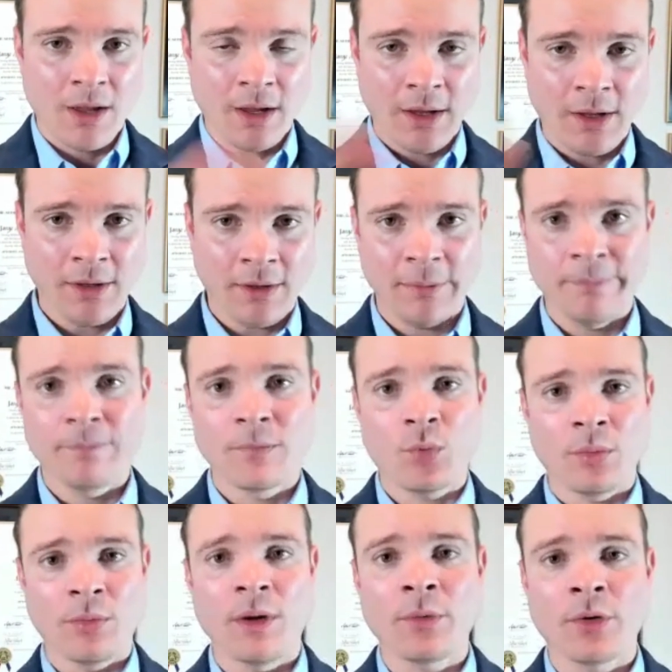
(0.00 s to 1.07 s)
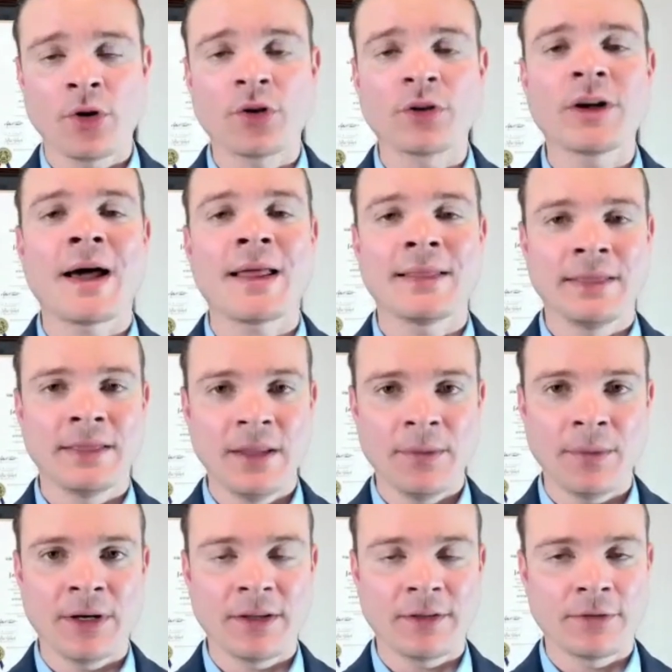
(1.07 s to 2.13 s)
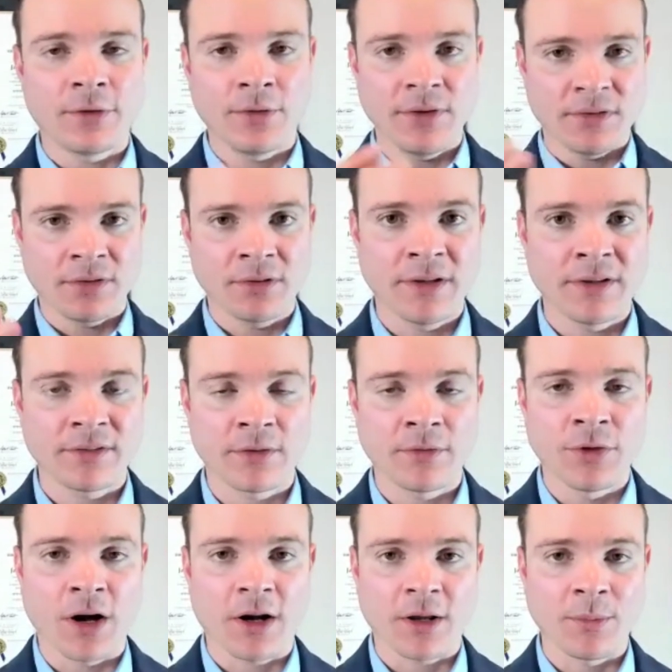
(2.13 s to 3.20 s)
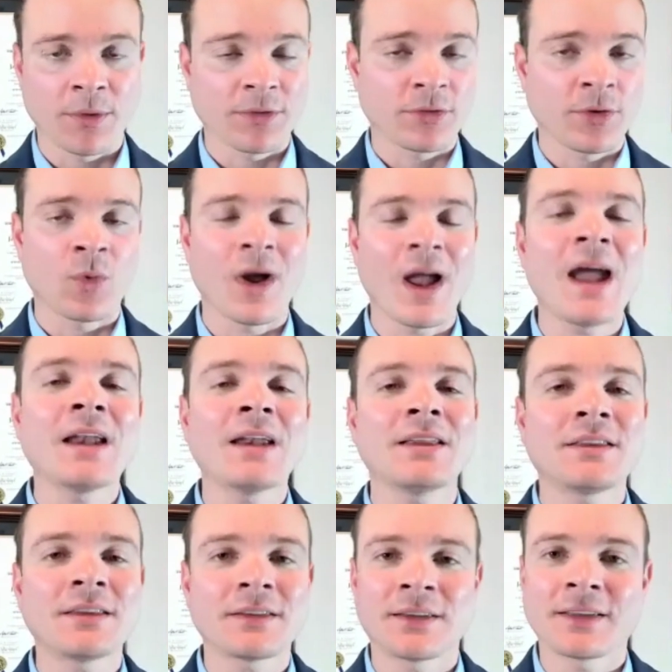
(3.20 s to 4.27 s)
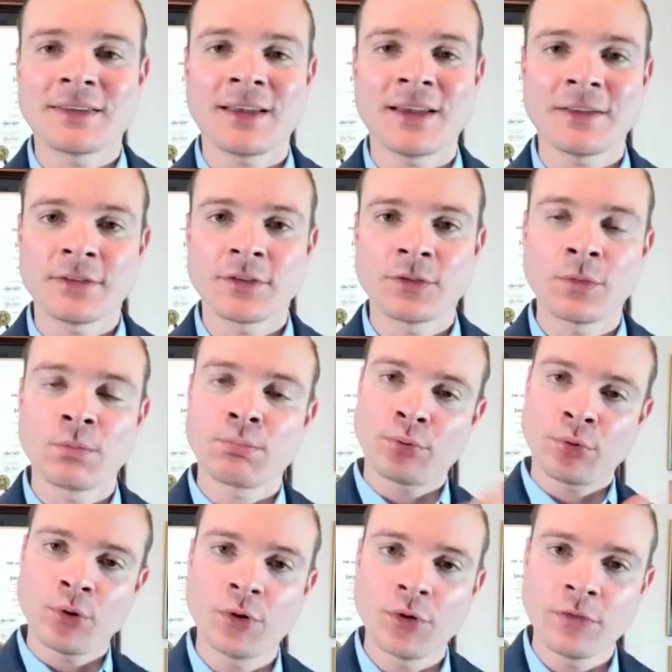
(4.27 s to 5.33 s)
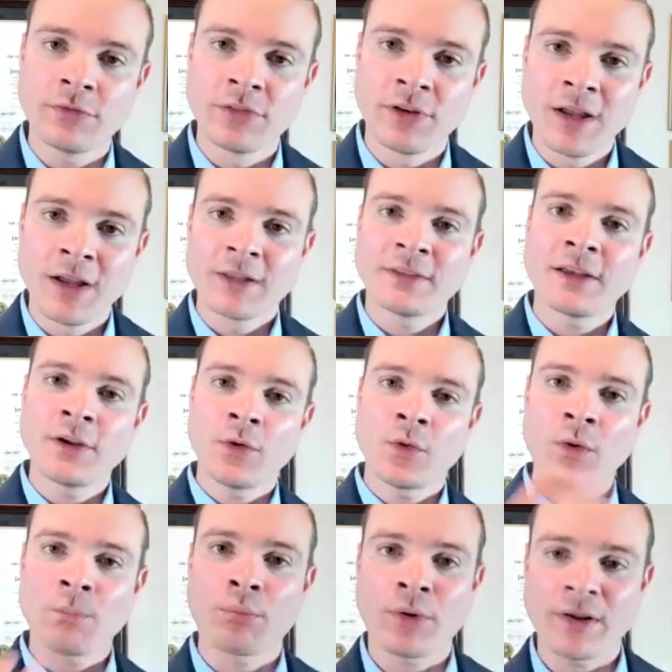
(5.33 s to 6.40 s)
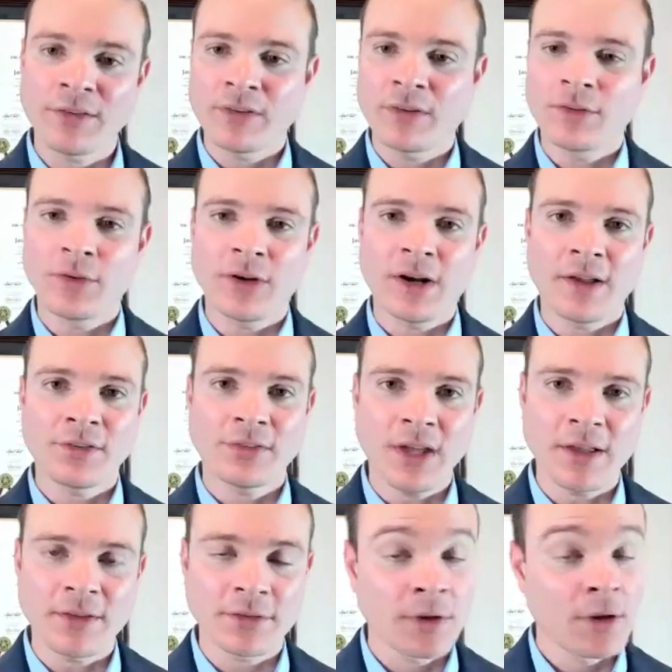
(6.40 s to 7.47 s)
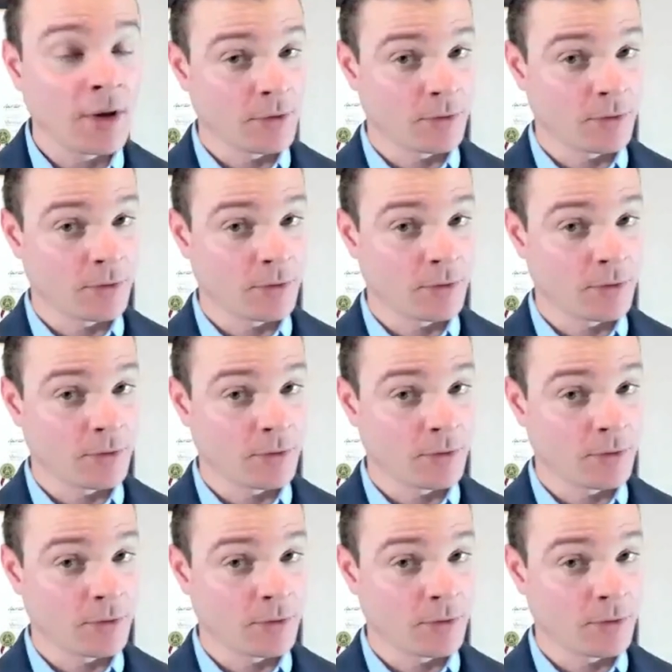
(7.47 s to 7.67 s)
And remember, you're not limited to this list of documents. So anything that tends to prove that you are president of the United States.